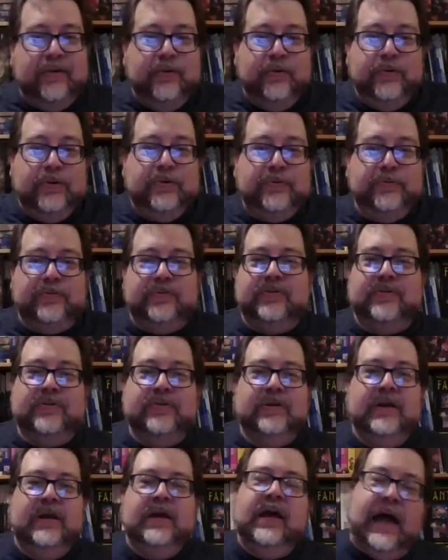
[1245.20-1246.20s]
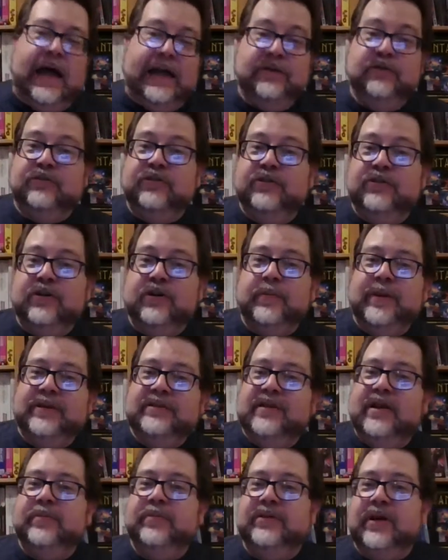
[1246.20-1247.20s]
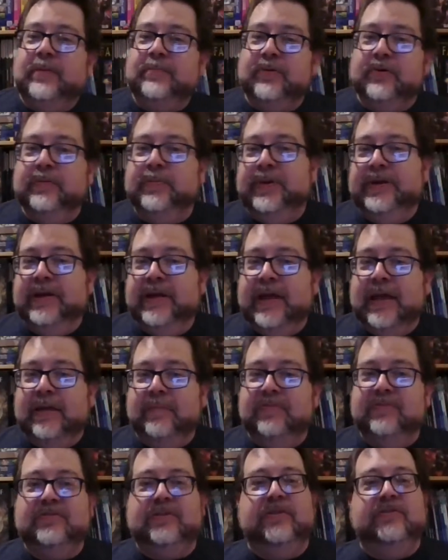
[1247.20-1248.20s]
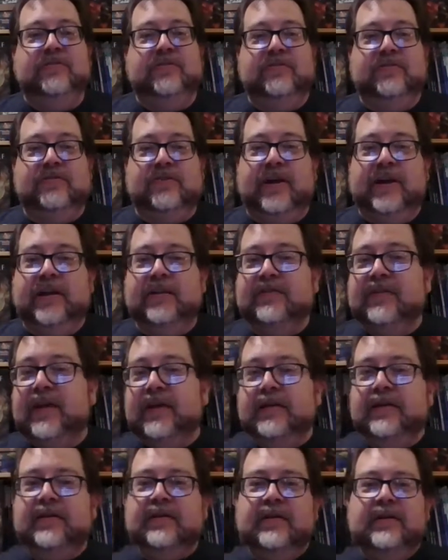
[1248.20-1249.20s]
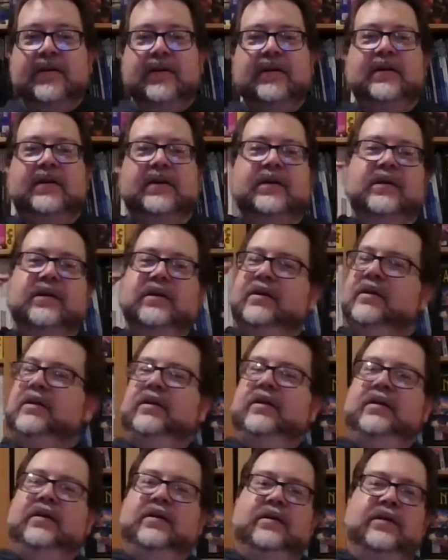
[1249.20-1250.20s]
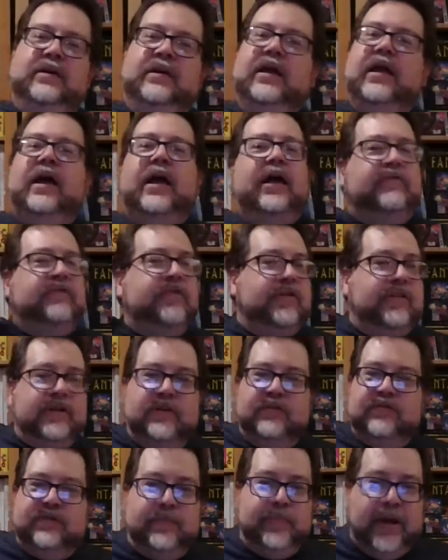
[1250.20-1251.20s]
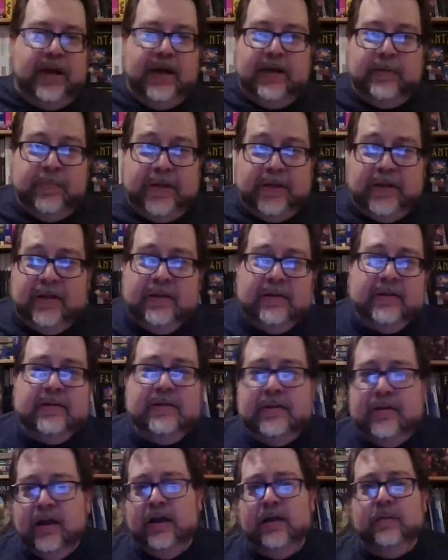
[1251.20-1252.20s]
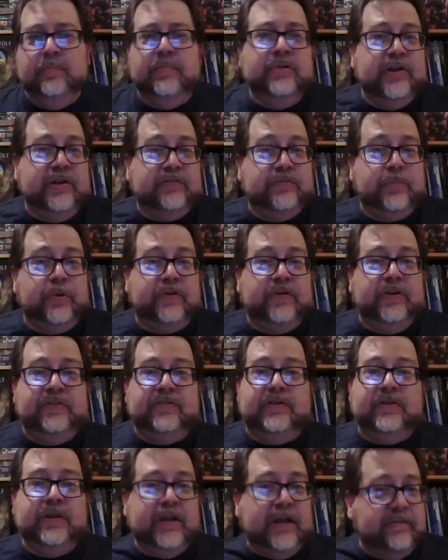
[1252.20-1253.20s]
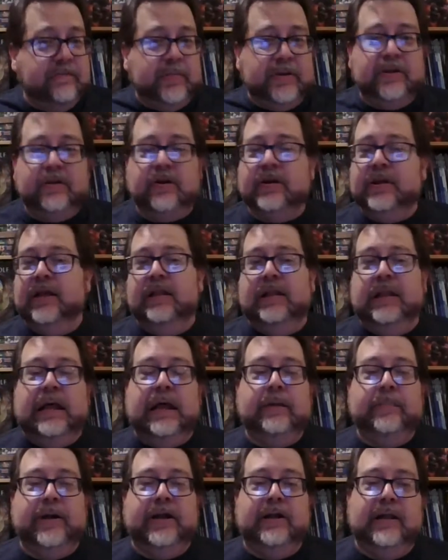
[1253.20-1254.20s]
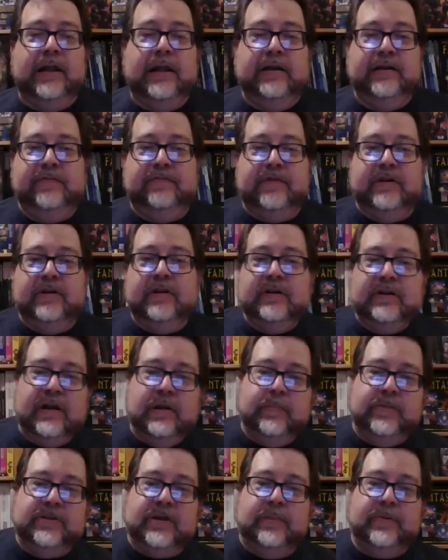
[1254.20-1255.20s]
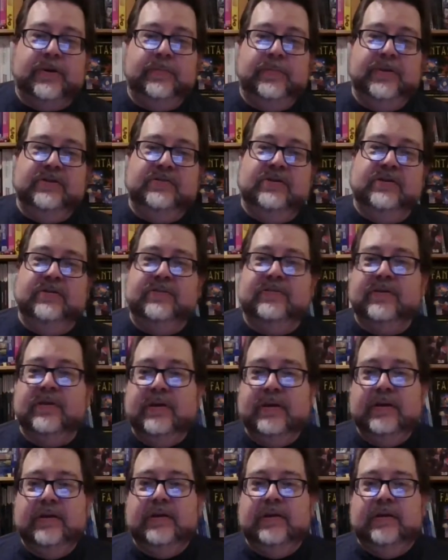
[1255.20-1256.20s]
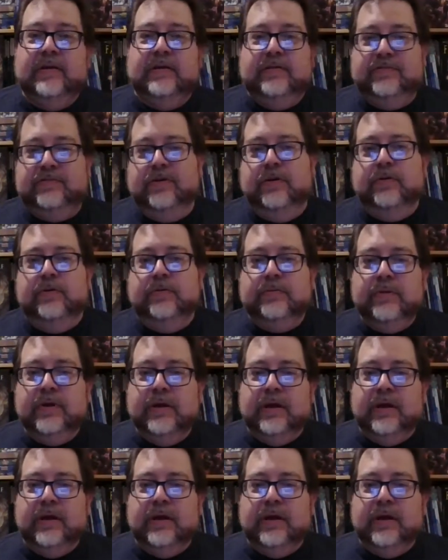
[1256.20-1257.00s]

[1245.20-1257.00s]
Who knows? I usually talk about tabletop role-playing games, Dungeons and Dragons, and everything you see behind me. At least more recently, I've been talking a lot about a lot of different tabletop RPGs. So,